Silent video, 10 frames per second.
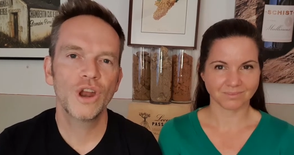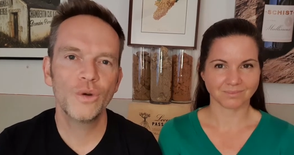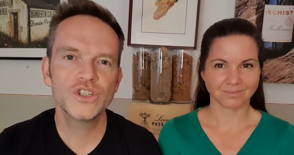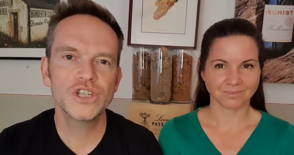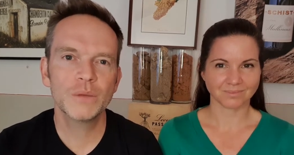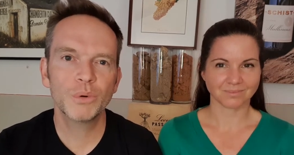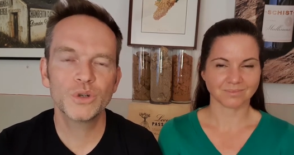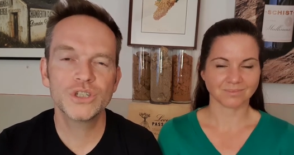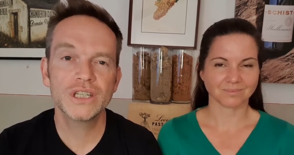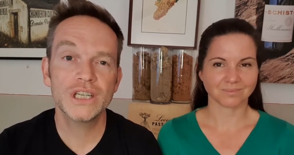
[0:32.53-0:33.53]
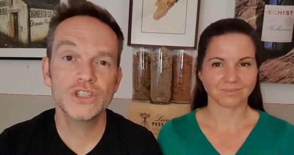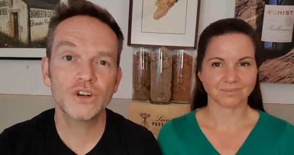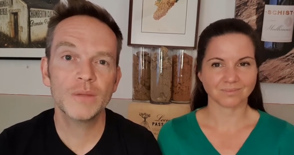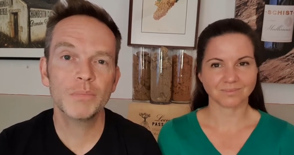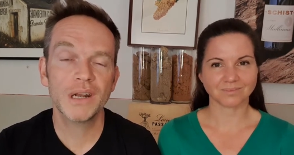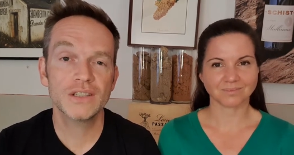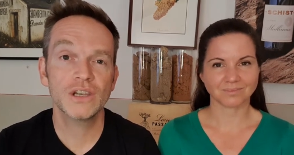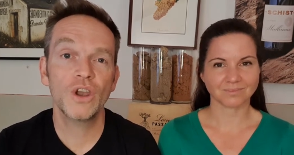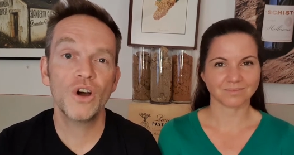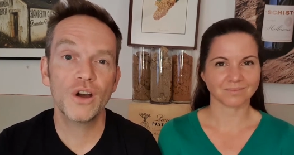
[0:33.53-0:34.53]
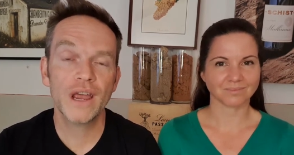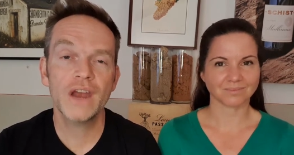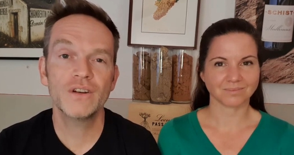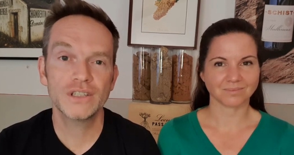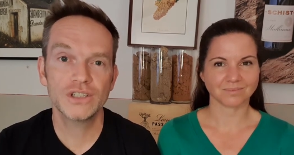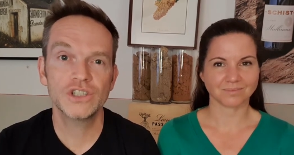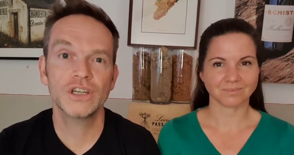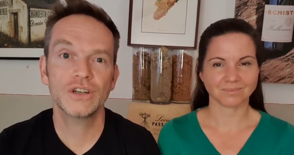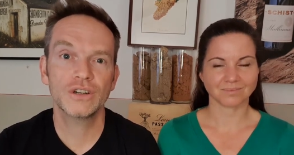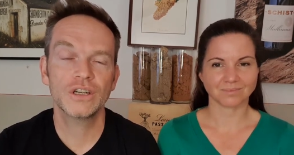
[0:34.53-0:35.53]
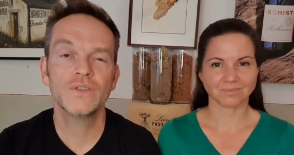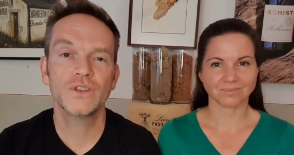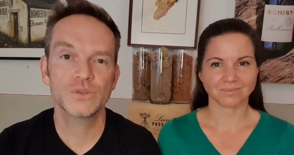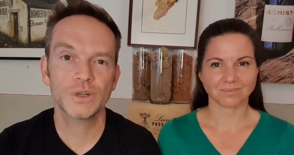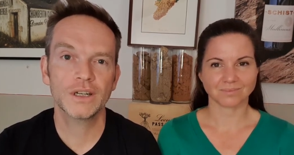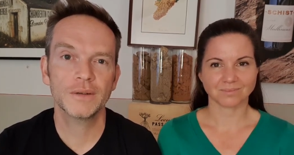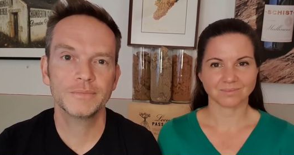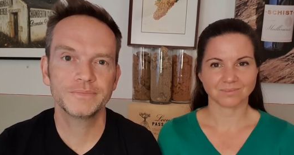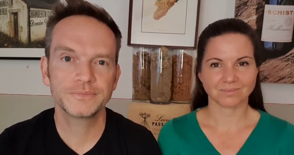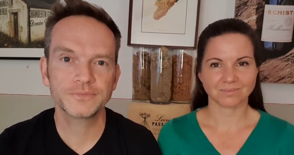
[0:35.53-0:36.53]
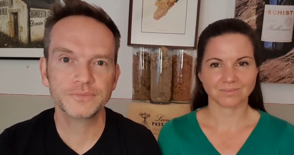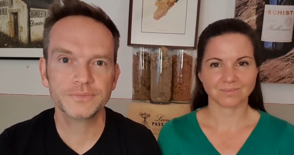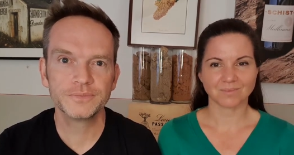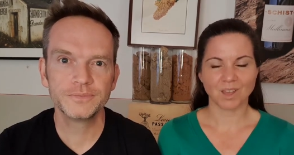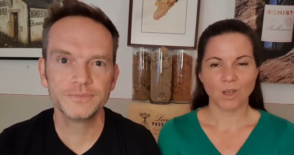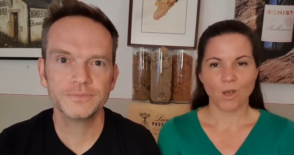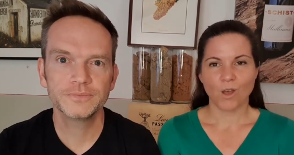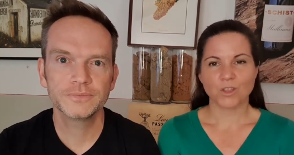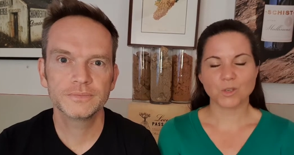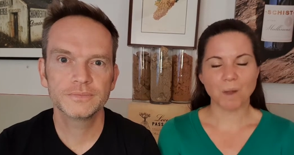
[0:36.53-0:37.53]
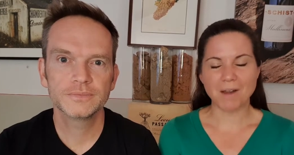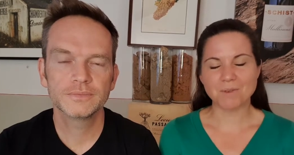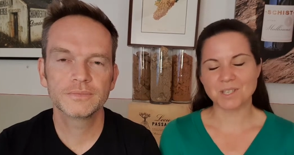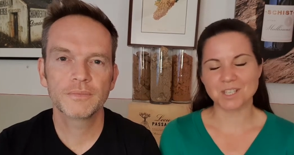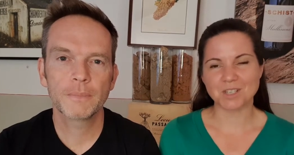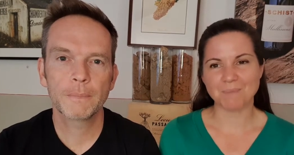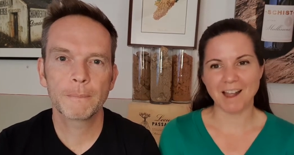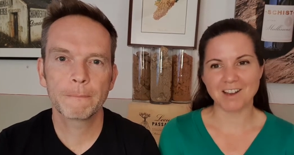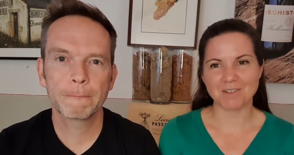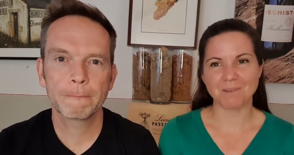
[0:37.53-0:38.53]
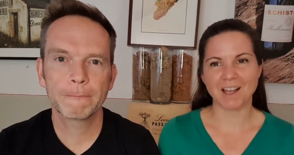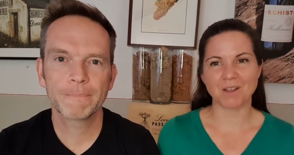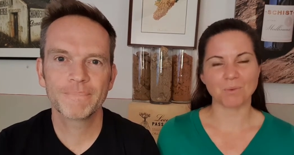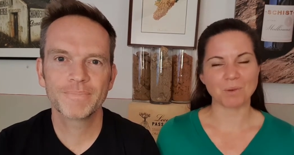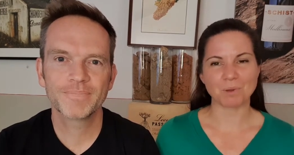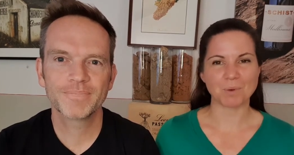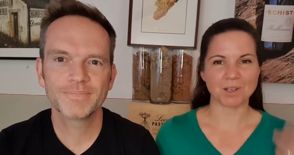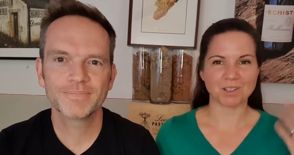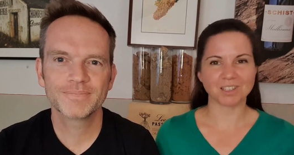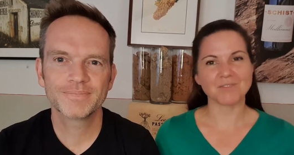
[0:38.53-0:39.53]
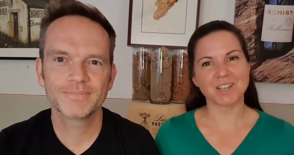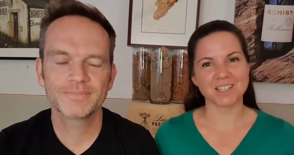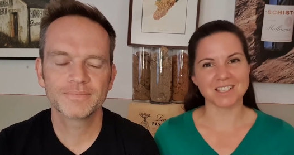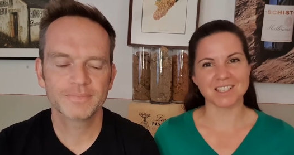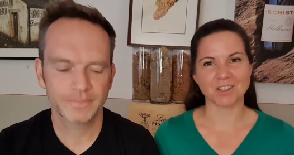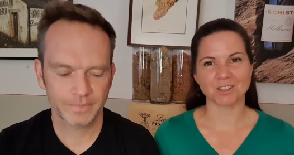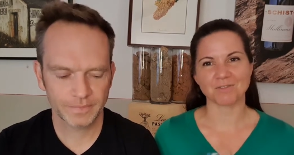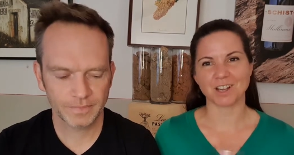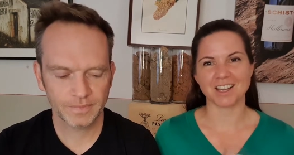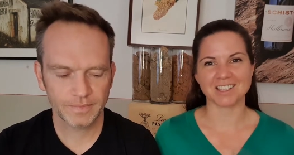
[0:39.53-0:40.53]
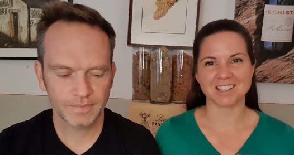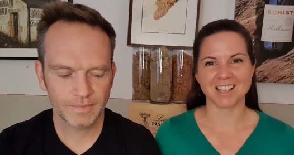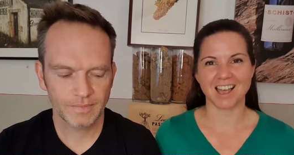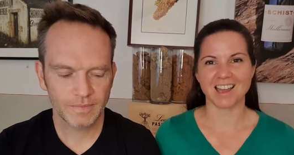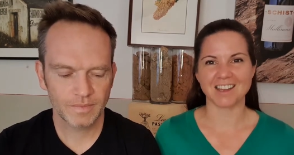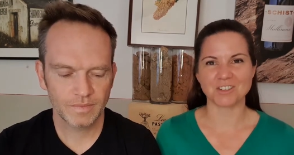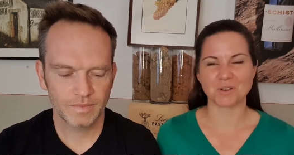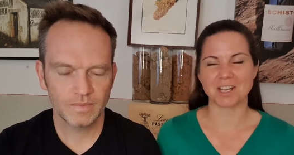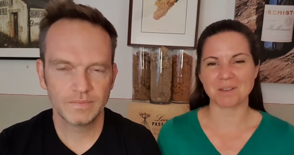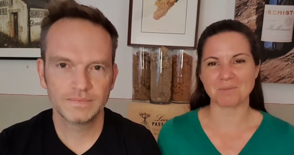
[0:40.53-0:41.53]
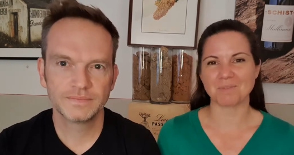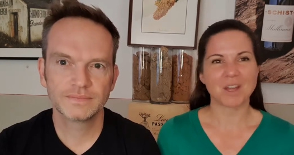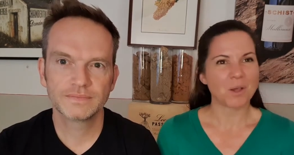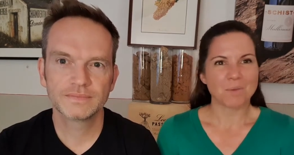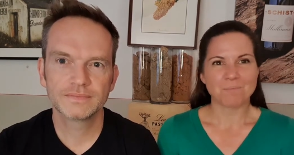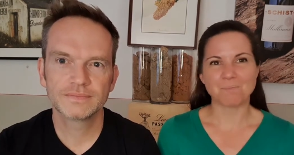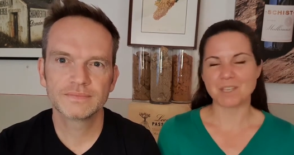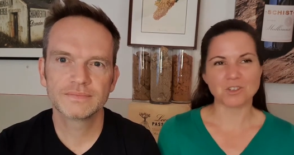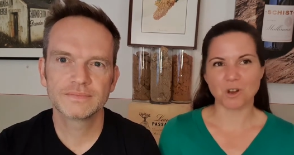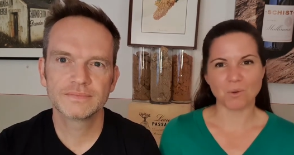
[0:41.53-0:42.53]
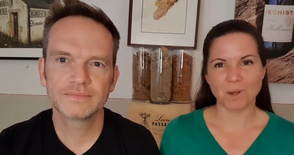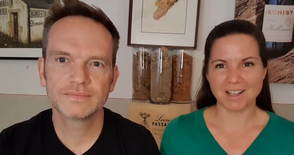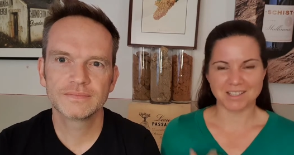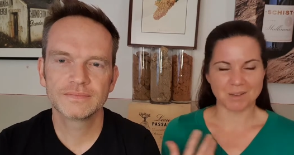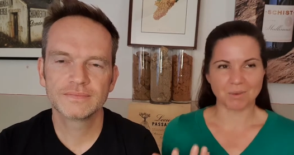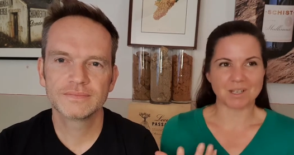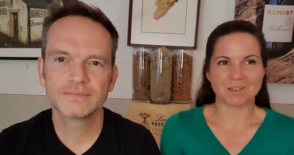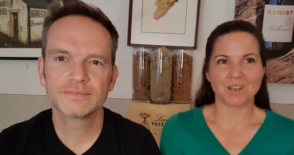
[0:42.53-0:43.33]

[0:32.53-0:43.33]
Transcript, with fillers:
Speaker 1: originally a Portuguese grape, but has a long heritage here in the Swartland.
Speaker 2: This wine was inspired by when we were living in the south of France and drinking bistro wines that would